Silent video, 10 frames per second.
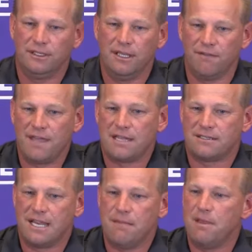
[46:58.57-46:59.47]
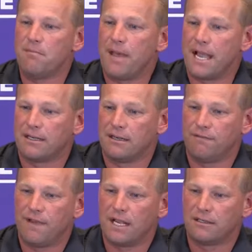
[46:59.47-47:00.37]
give that same impact and
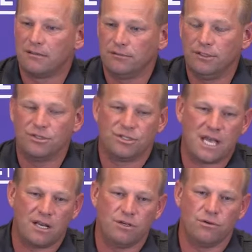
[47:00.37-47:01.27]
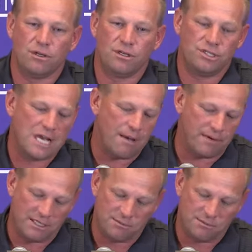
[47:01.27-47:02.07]
effect. You just got to do a good job. And I